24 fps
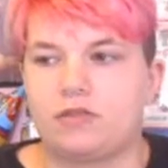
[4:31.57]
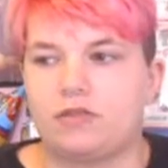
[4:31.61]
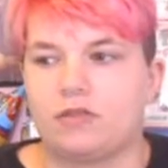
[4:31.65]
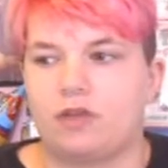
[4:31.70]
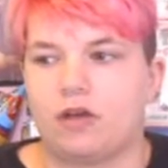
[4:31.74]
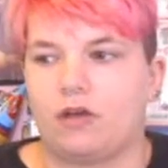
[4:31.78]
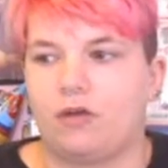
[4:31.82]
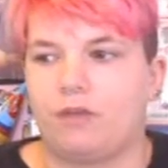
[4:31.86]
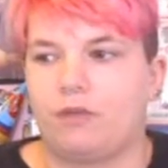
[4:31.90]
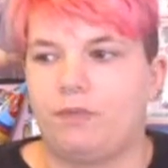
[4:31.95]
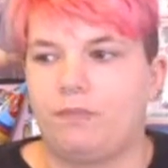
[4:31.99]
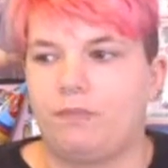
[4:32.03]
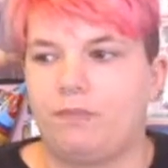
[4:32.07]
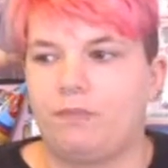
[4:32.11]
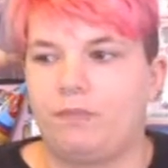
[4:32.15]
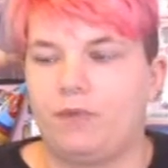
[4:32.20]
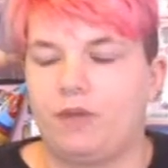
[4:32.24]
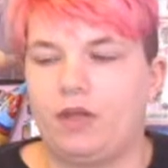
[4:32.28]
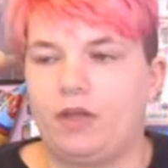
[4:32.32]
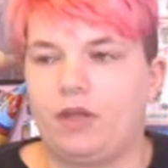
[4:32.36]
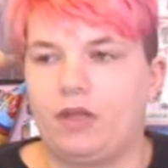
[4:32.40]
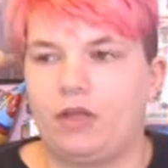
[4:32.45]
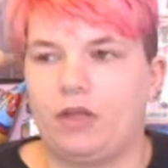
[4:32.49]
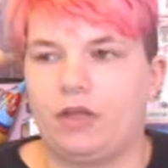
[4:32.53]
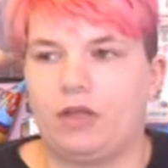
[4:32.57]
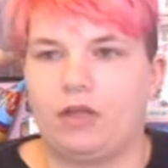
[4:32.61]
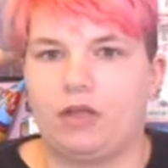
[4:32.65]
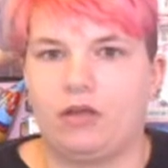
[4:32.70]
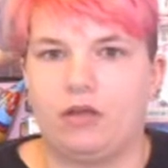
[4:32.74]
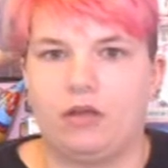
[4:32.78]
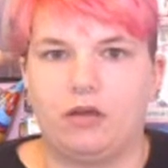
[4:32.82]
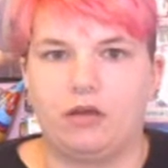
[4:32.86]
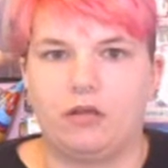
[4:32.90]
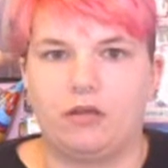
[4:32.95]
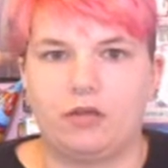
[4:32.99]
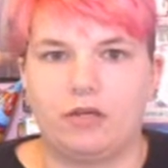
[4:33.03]
So,
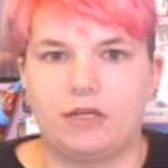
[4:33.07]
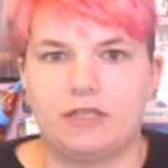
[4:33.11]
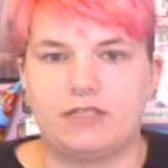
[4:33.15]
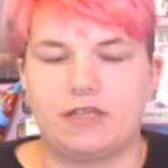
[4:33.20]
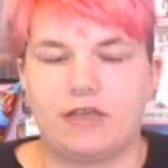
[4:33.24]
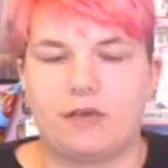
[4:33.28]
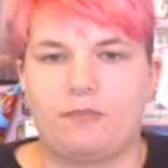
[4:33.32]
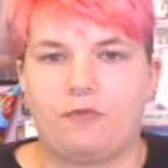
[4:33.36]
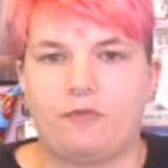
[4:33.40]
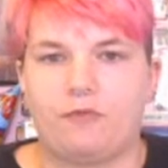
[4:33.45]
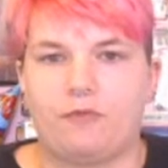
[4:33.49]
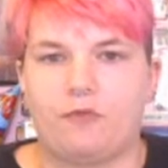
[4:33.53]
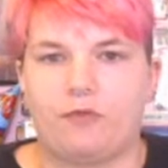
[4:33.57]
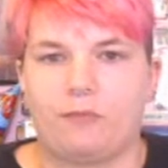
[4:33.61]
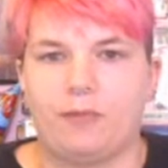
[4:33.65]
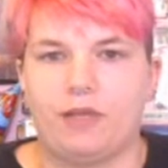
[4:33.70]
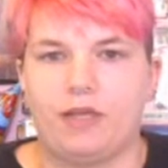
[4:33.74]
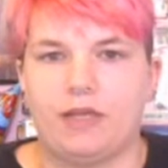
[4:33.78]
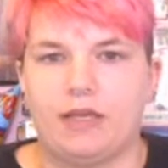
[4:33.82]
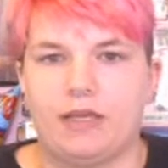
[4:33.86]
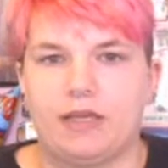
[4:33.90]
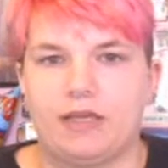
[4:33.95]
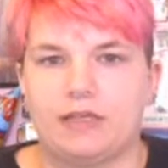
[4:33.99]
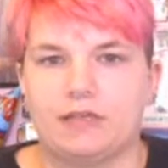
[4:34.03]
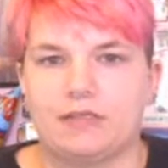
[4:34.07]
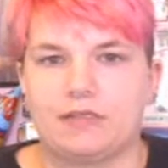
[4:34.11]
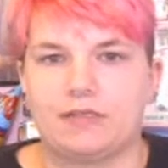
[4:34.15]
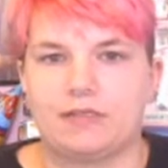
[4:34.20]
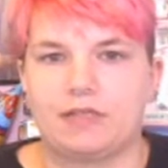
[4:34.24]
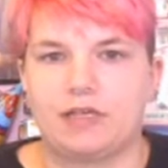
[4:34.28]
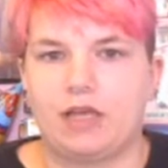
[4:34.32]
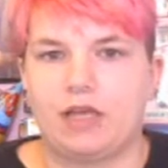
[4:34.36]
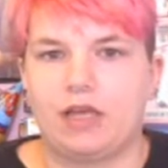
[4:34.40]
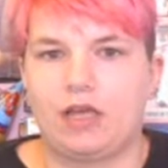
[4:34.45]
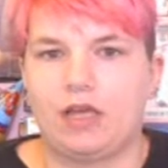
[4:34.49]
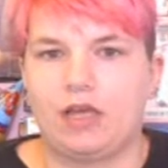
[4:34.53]
a good example for me is
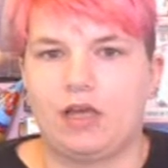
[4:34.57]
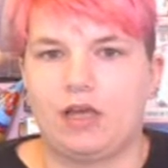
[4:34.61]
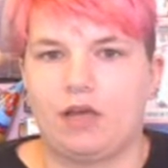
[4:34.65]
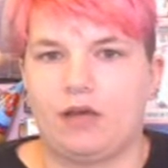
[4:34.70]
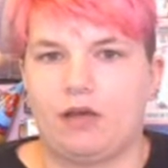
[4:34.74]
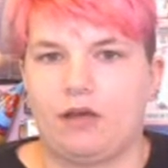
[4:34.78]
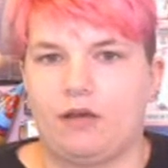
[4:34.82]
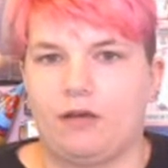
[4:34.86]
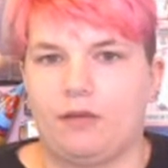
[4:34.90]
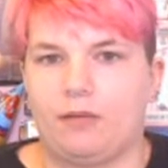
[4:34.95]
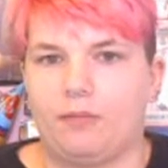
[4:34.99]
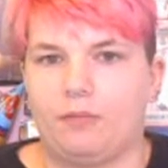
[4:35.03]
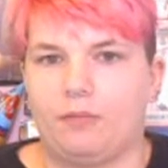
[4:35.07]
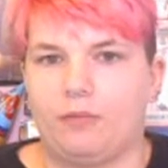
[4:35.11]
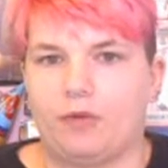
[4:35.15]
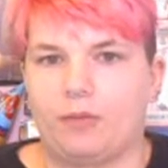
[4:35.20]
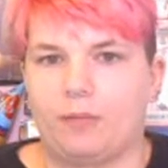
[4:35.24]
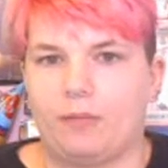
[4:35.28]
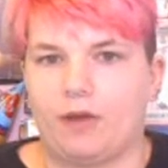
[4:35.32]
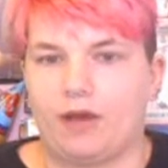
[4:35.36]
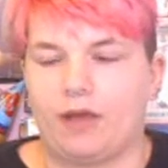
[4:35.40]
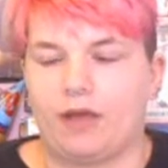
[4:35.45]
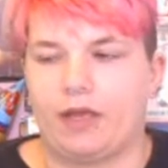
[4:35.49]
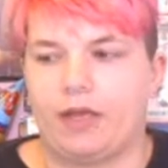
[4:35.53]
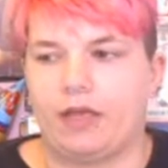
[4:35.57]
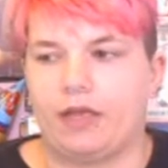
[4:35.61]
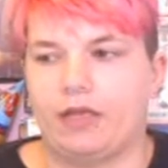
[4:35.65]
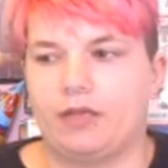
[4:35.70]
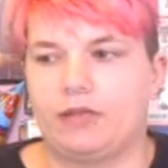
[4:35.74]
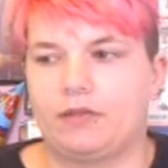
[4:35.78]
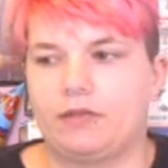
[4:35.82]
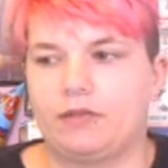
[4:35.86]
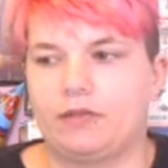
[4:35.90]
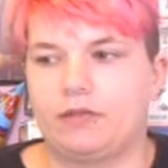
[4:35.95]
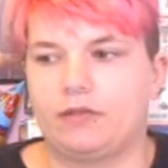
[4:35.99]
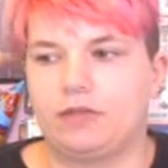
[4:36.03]
um, with my
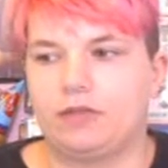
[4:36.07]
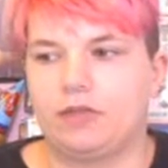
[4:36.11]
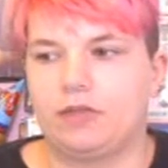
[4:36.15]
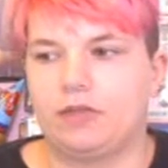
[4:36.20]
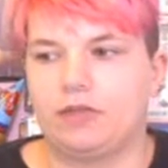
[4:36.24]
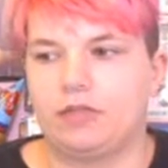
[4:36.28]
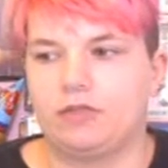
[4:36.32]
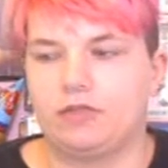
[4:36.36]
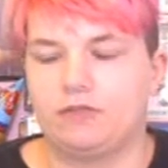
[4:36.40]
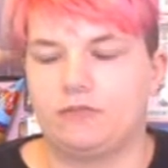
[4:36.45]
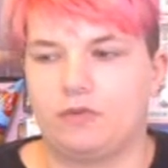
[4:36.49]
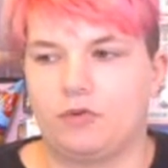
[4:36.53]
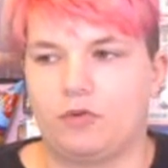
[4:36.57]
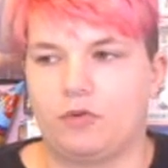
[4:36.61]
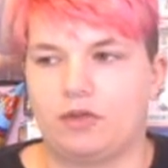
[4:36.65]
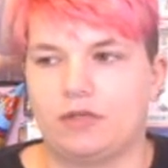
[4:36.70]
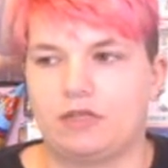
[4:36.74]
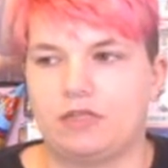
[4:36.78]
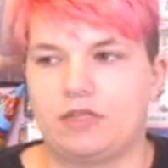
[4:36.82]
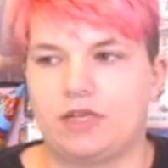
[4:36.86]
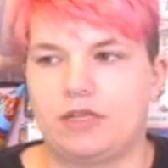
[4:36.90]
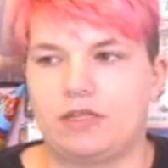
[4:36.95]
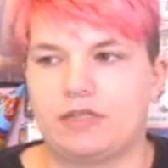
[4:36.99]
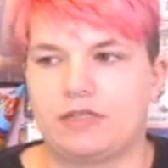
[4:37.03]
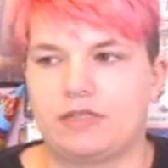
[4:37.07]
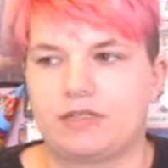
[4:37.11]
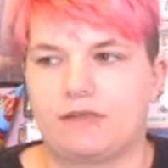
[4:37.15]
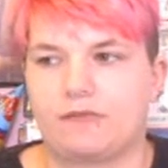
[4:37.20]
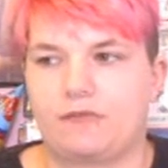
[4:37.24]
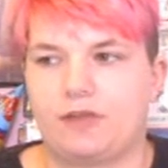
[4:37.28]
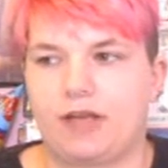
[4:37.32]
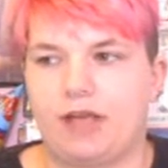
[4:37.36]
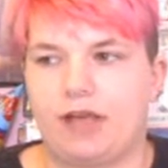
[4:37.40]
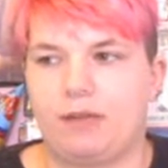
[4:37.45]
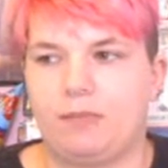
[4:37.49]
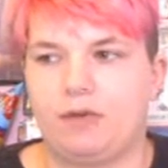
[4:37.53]
divorce and the stuff
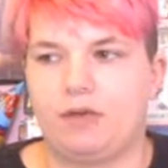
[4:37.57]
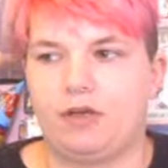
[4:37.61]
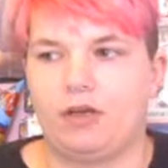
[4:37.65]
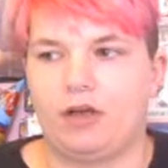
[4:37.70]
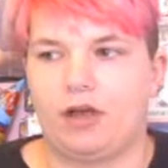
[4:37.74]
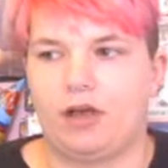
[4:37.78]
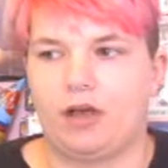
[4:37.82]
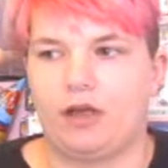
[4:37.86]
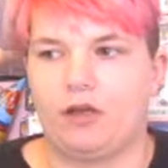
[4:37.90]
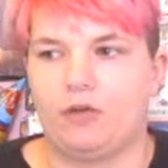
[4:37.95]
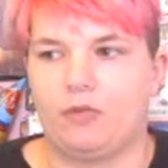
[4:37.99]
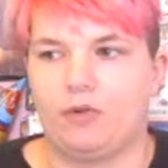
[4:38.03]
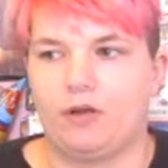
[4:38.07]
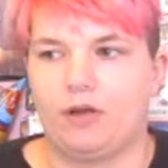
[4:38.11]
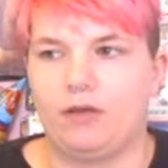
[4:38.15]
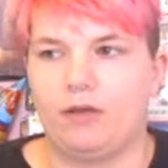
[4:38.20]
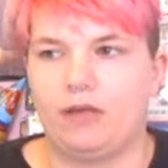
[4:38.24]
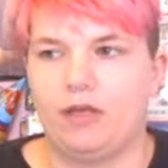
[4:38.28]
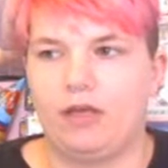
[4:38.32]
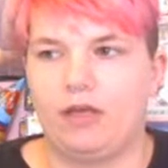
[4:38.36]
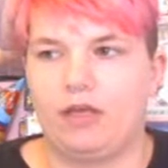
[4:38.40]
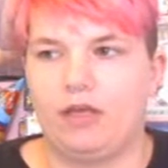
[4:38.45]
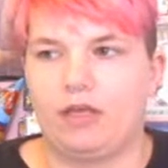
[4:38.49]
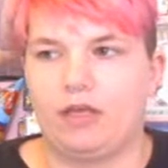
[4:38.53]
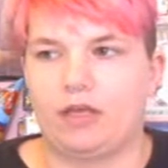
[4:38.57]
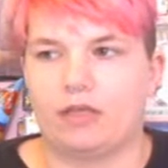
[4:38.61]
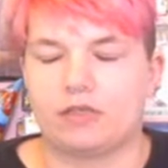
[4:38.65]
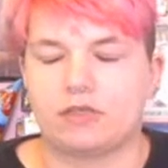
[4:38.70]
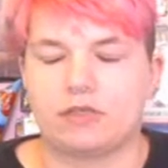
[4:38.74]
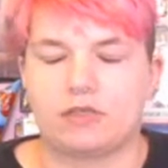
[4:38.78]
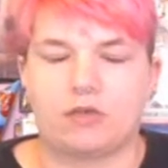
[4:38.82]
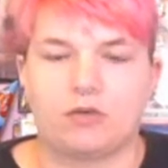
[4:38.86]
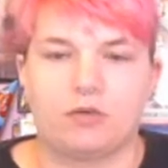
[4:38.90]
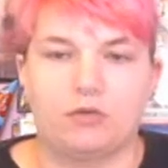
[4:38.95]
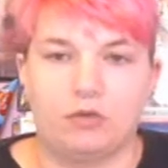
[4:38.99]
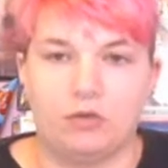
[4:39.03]
that happened in Iowa,
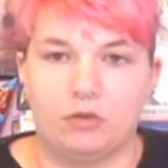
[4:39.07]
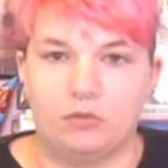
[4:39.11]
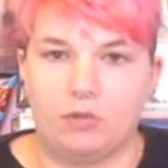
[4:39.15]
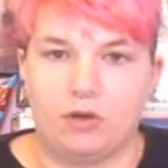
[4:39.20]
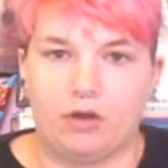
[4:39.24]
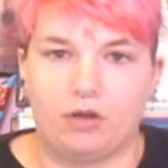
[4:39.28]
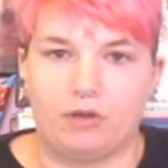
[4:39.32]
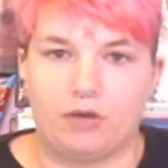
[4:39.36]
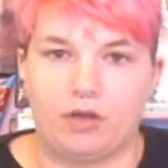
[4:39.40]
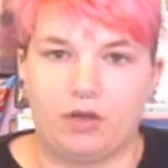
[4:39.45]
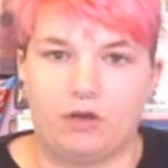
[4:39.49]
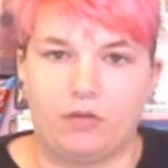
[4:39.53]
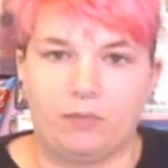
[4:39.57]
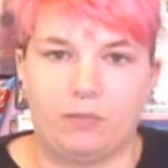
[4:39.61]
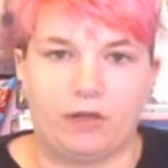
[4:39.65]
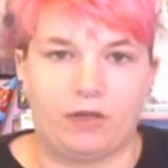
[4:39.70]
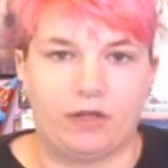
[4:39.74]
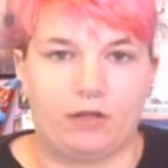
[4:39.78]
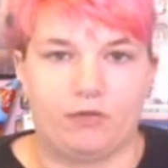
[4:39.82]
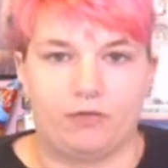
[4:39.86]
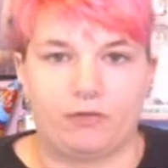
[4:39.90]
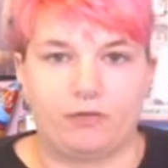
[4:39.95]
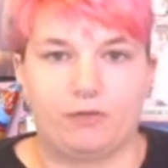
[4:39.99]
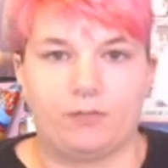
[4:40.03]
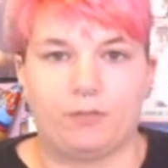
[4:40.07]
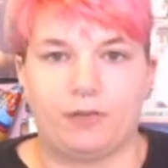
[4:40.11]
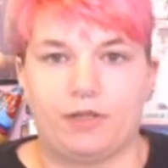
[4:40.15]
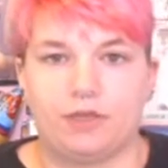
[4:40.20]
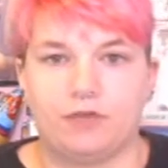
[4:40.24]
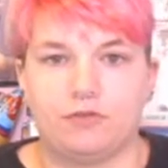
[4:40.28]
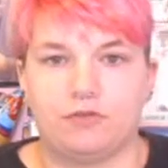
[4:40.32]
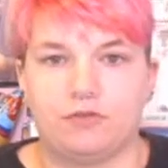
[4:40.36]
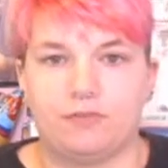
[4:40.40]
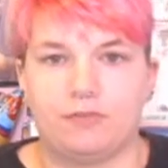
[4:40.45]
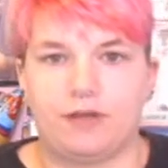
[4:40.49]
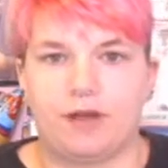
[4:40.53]
because you all know by going through my
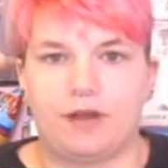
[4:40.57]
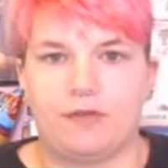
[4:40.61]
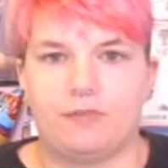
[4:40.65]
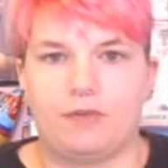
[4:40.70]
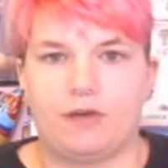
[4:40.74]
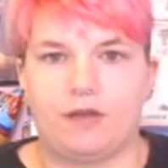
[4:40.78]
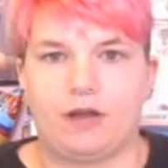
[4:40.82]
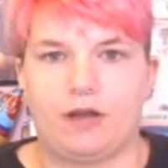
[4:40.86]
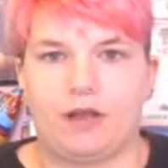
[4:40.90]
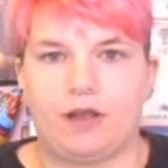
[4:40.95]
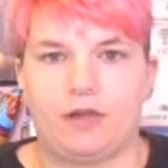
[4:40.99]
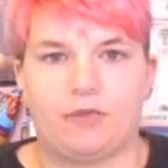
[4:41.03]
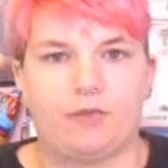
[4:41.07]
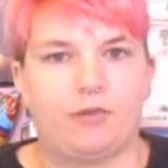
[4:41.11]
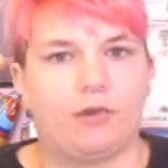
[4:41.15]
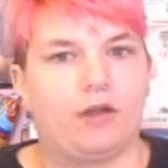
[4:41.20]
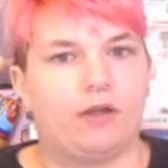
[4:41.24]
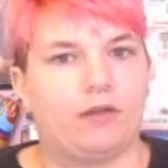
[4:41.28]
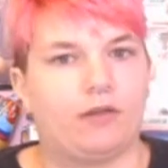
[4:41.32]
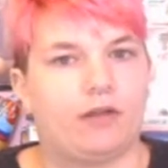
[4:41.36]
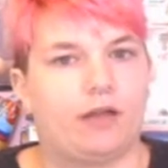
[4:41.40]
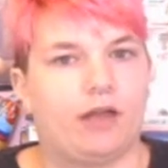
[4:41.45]
YouTube that I've been in Iowa.